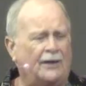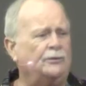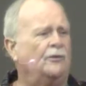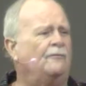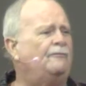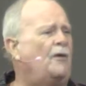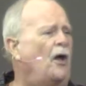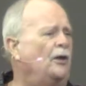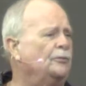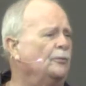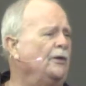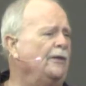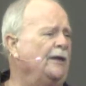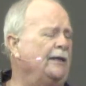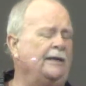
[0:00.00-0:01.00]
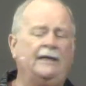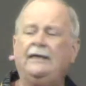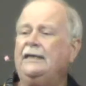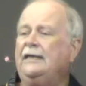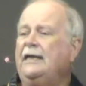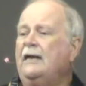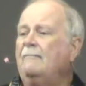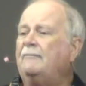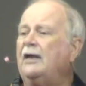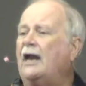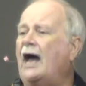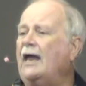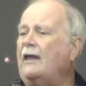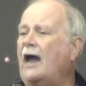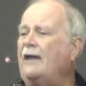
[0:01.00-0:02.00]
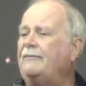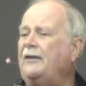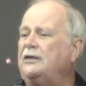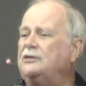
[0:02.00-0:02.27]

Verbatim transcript: no fault with it. But I, I think